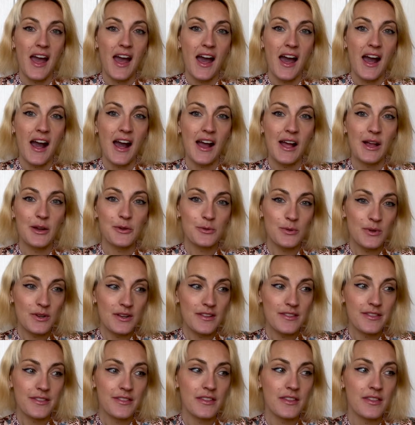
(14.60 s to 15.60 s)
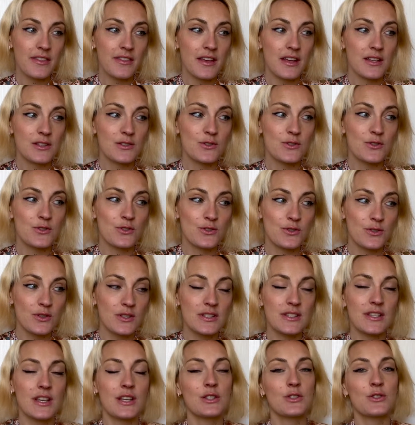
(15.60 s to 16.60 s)
I really think that
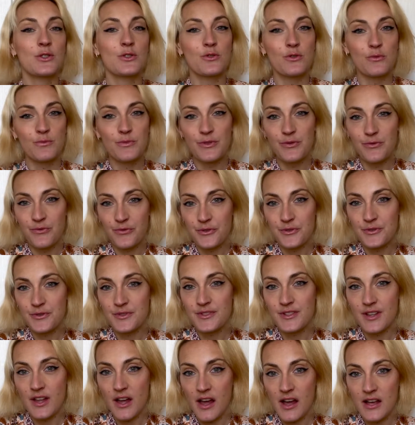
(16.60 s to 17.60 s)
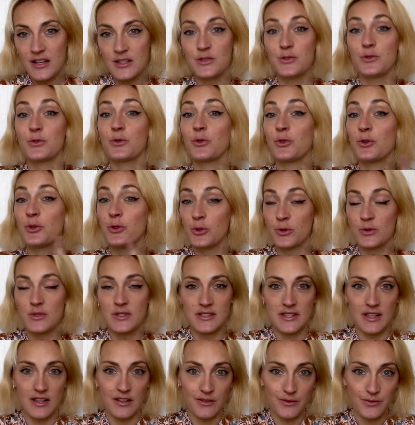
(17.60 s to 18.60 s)
success should be first asked to
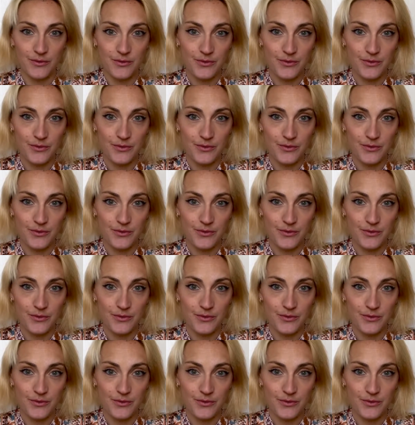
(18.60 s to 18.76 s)
yourself.